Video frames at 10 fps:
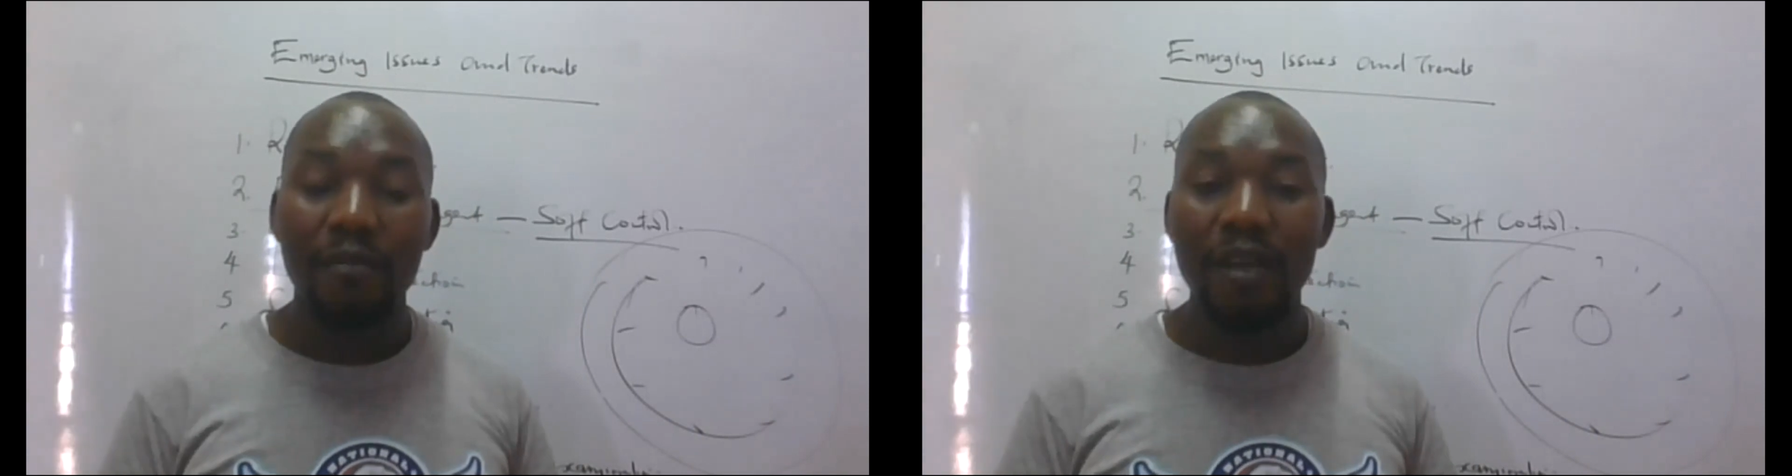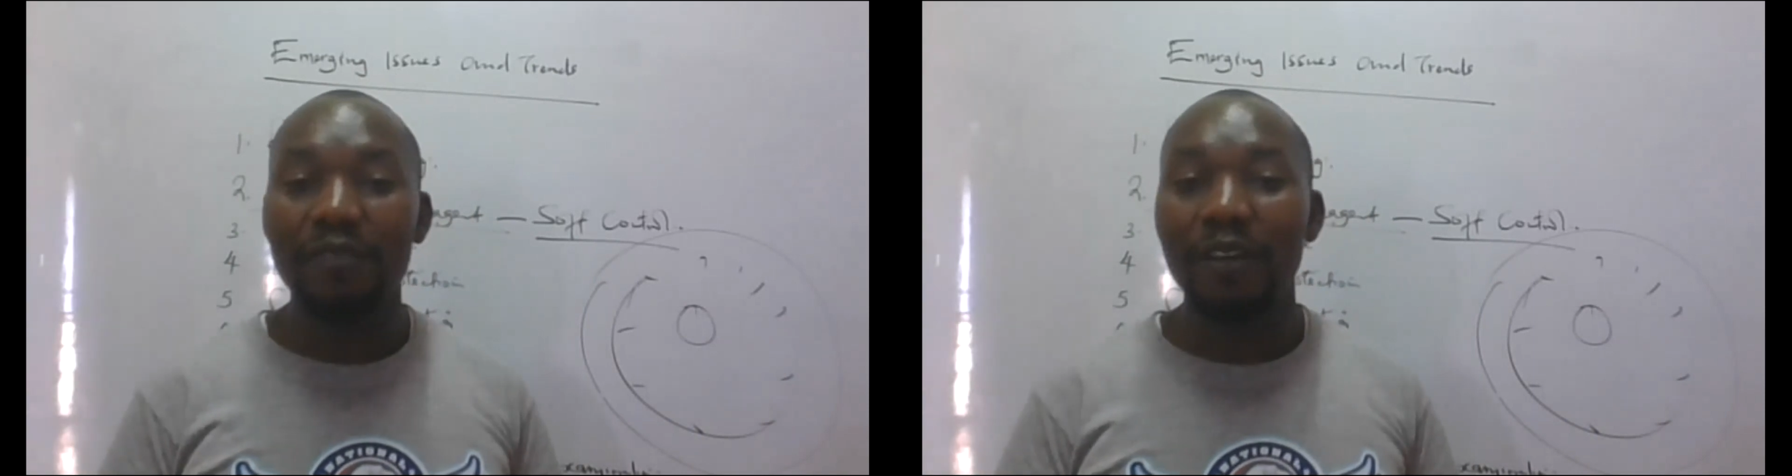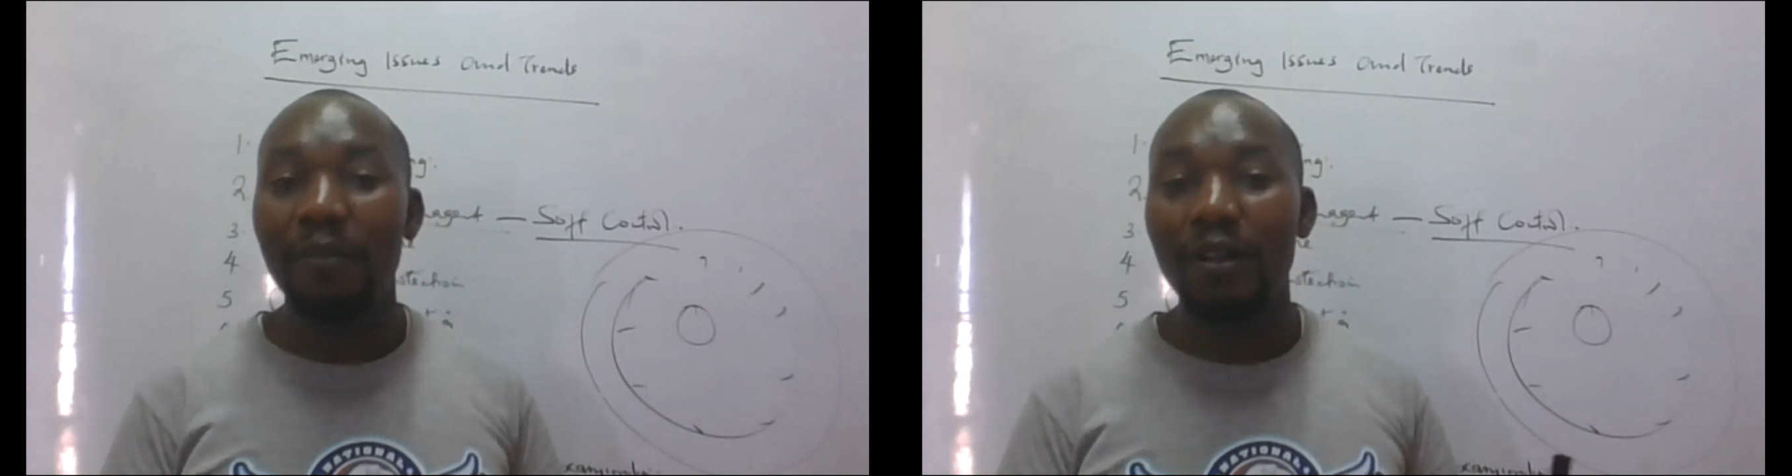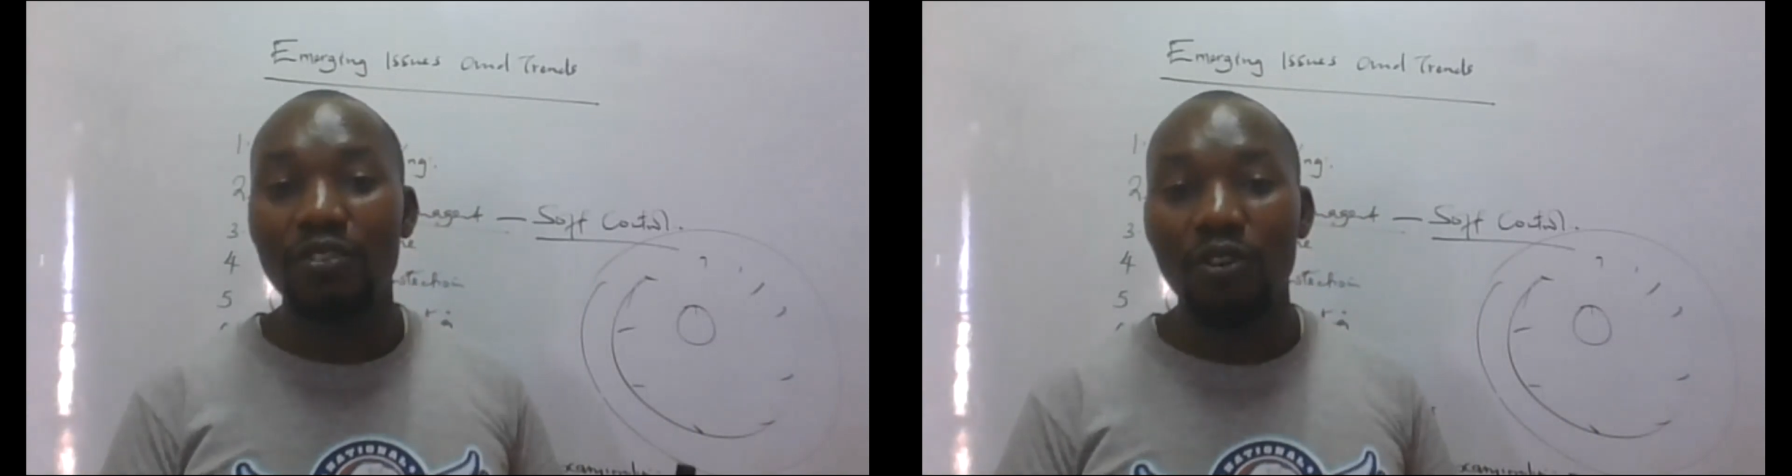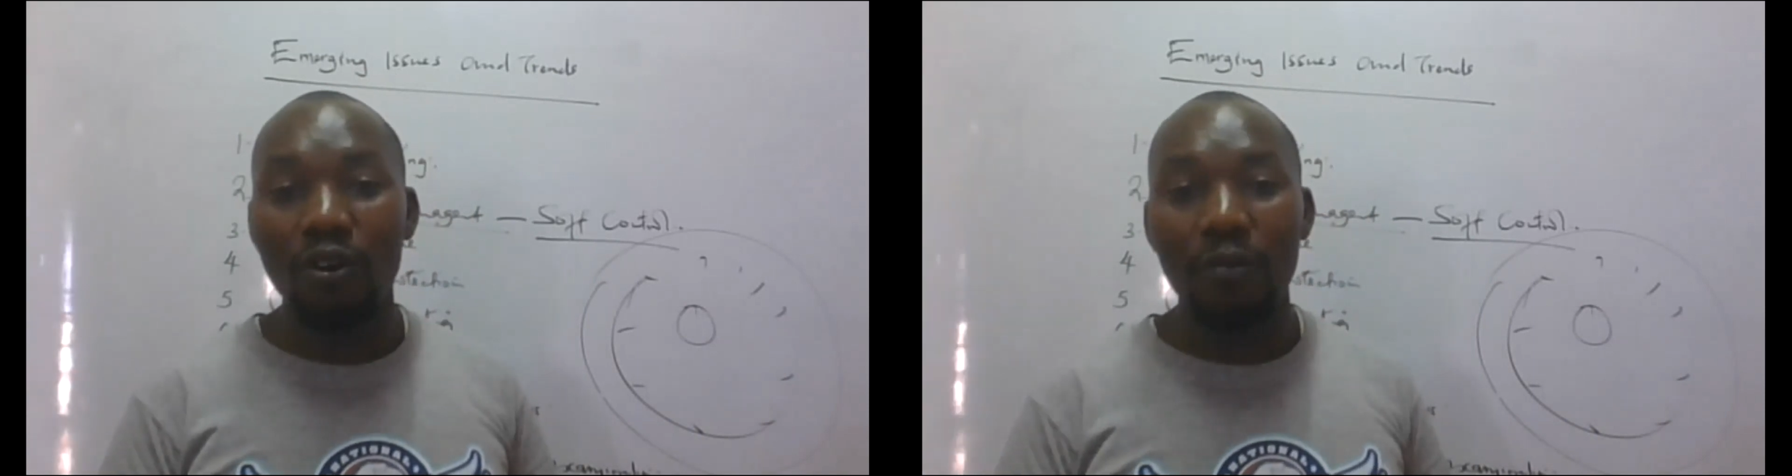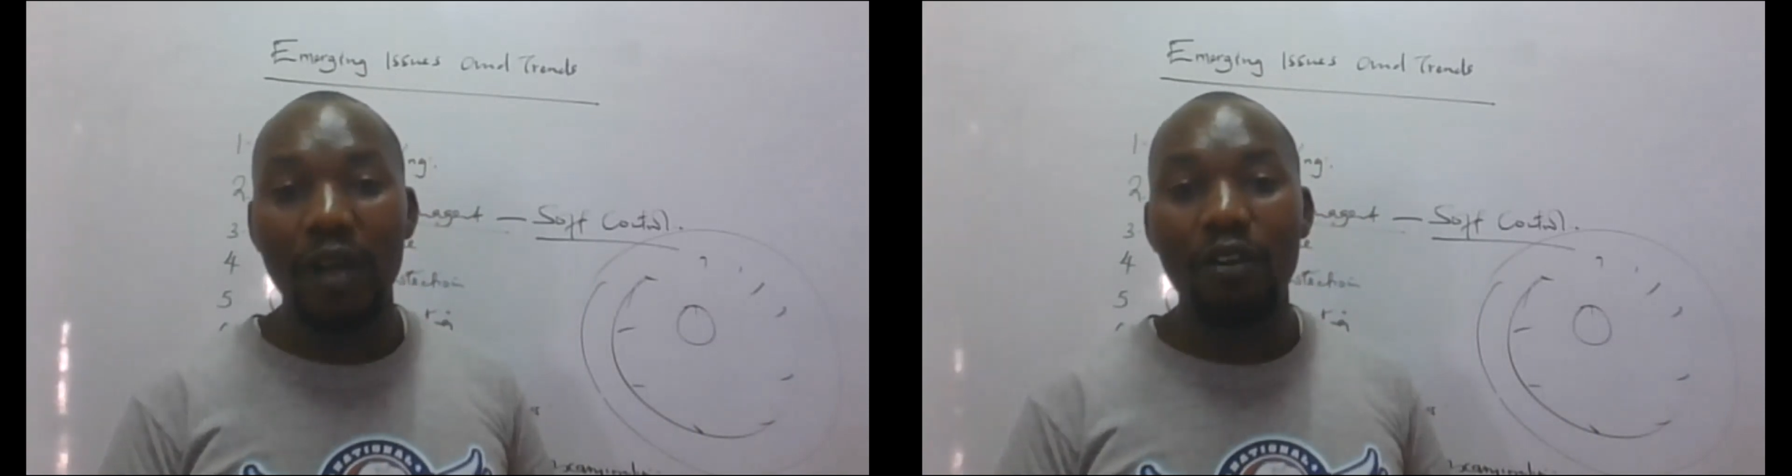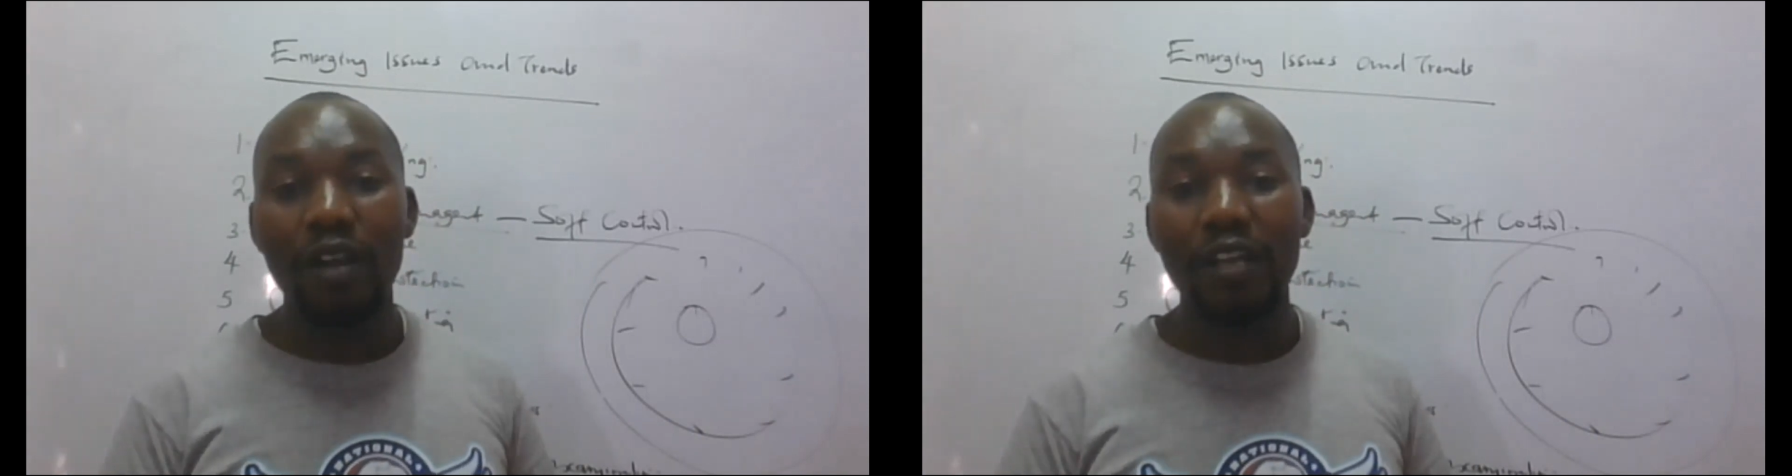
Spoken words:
But if I'm at home, how